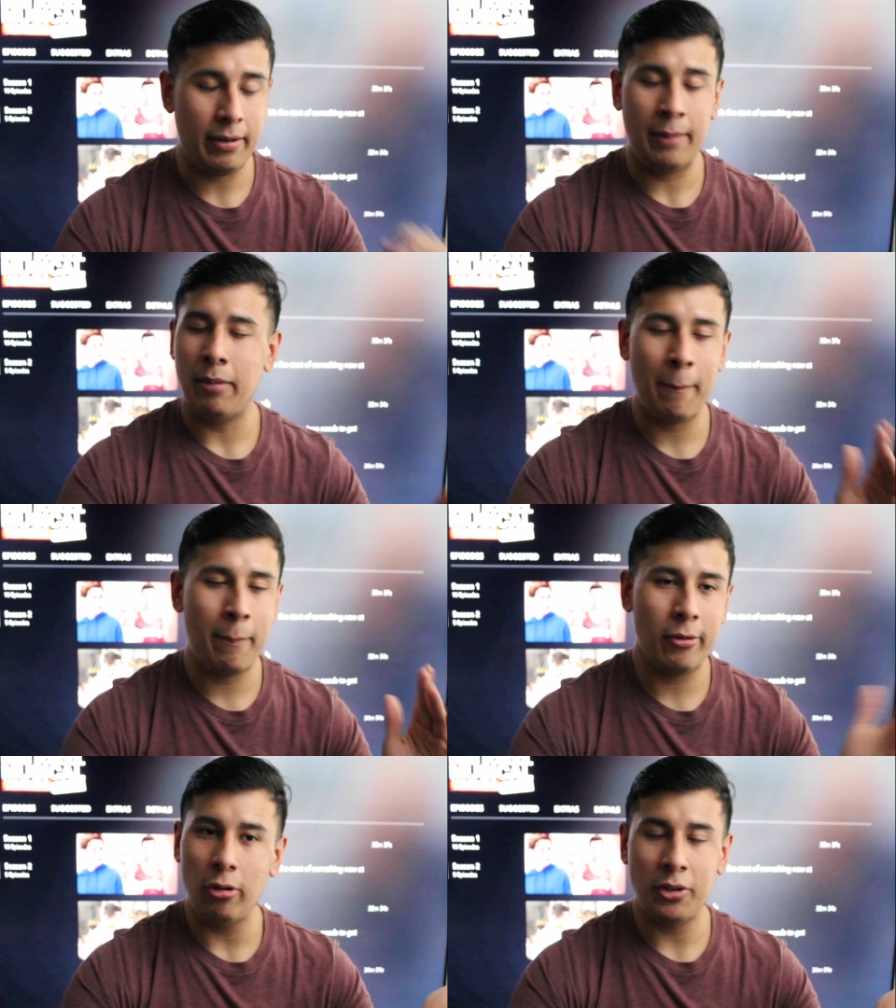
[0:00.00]
I'm, I'm
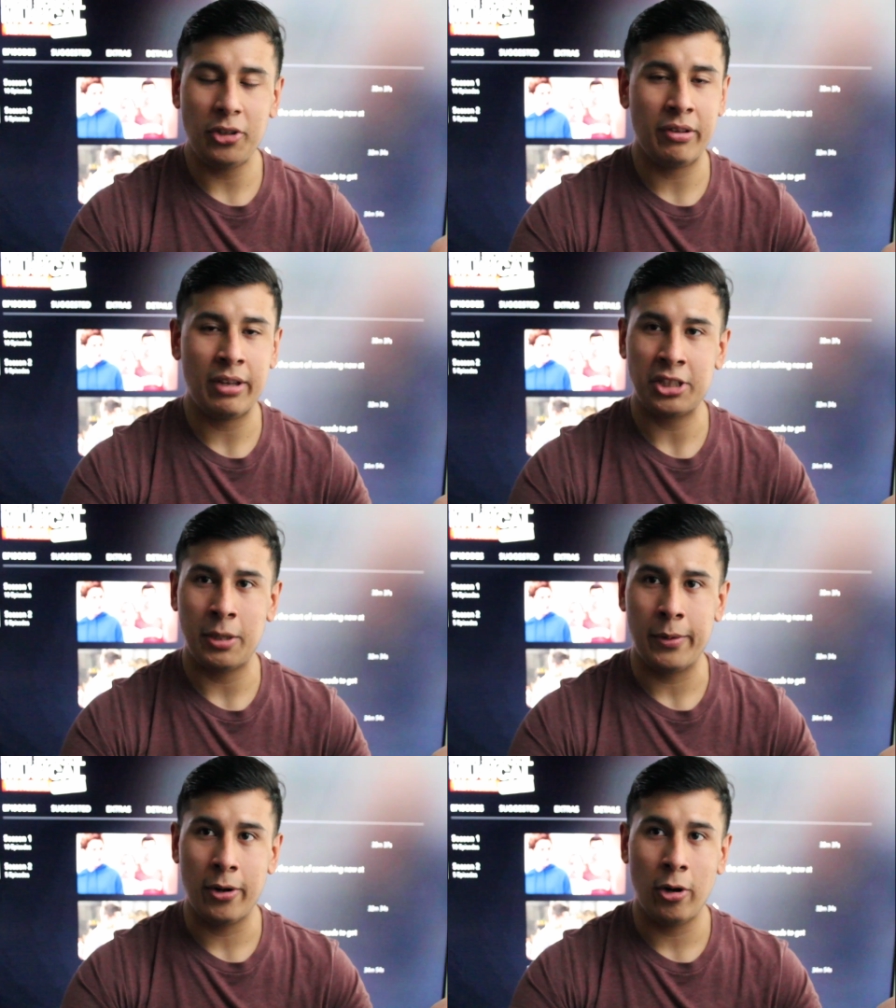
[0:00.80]
presuming she's catching up
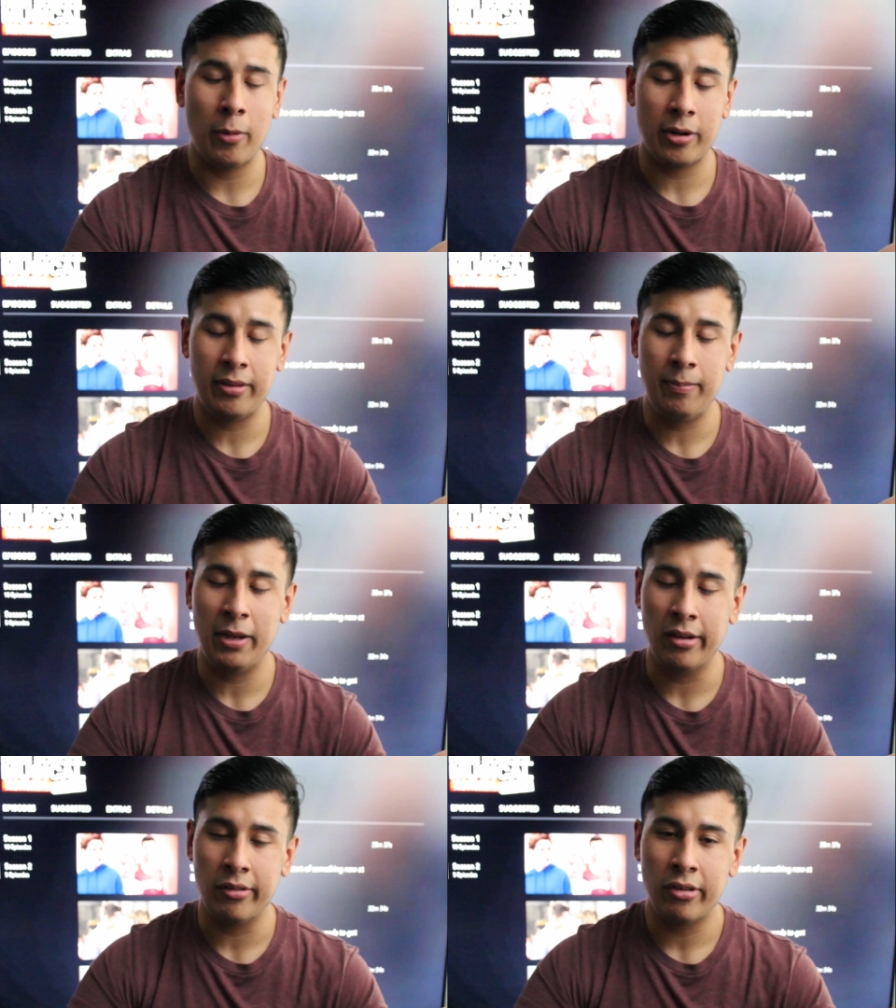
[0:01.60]
with her homework
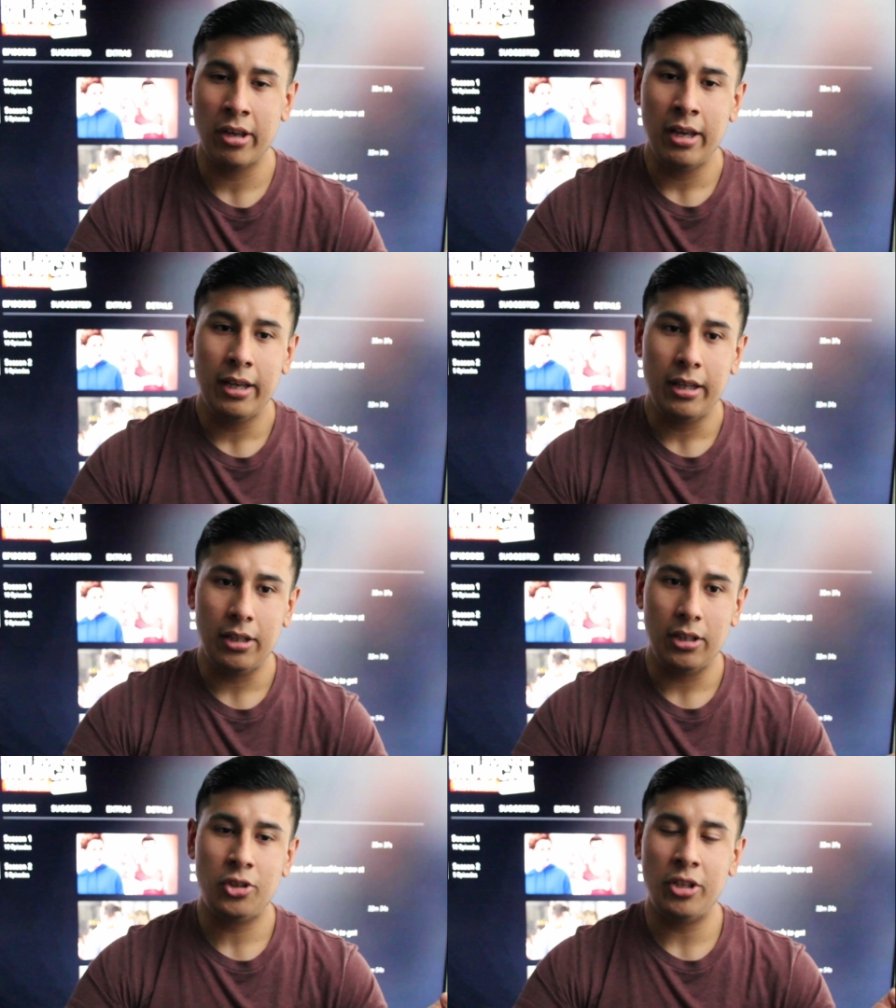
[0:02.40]
because
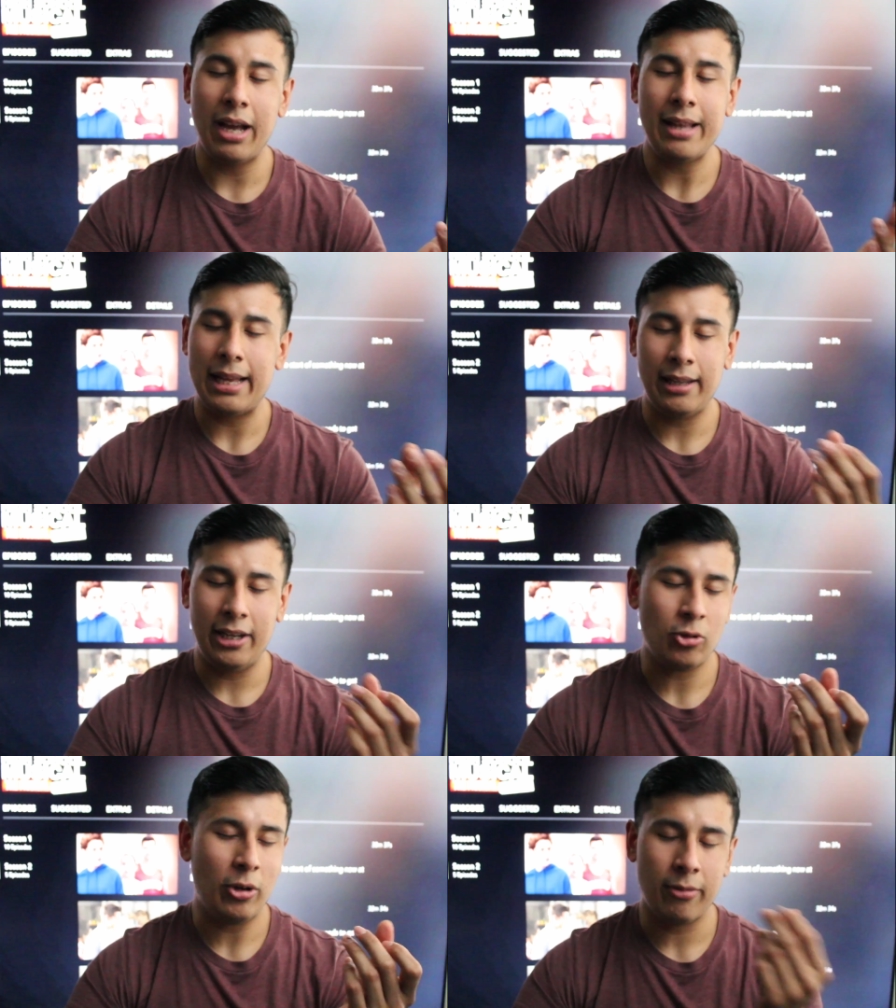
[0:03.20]
she's got that late
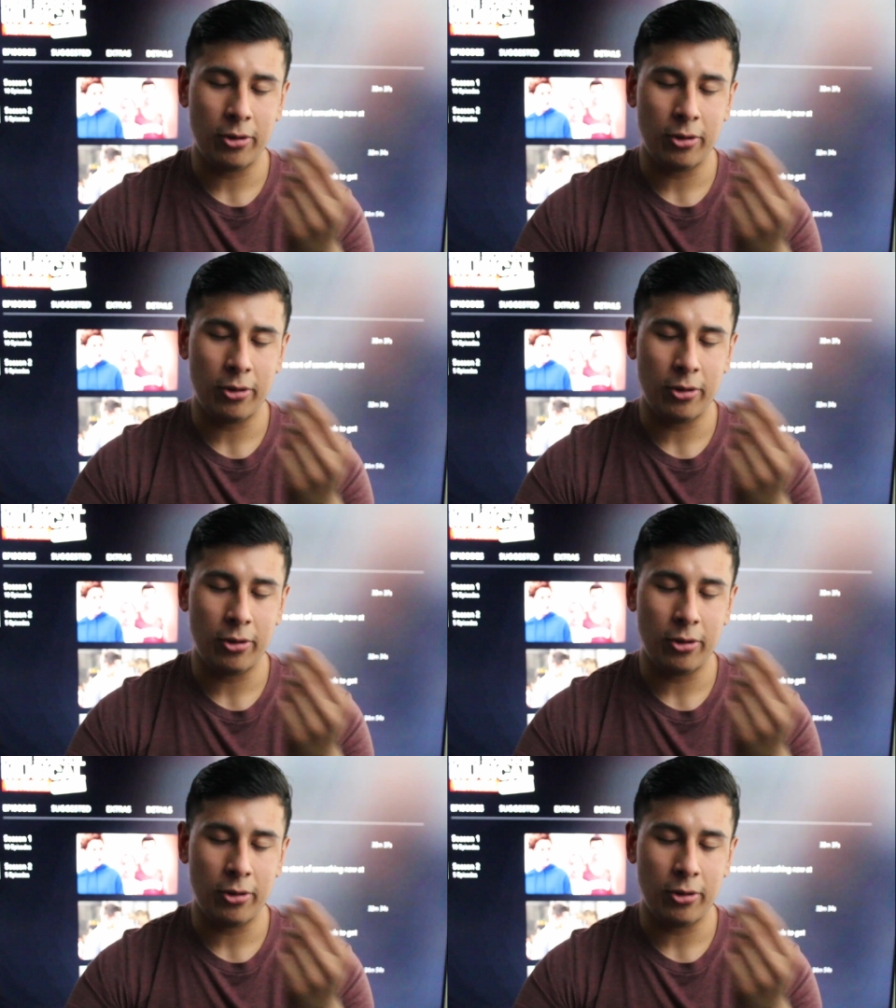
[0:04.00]
transfer.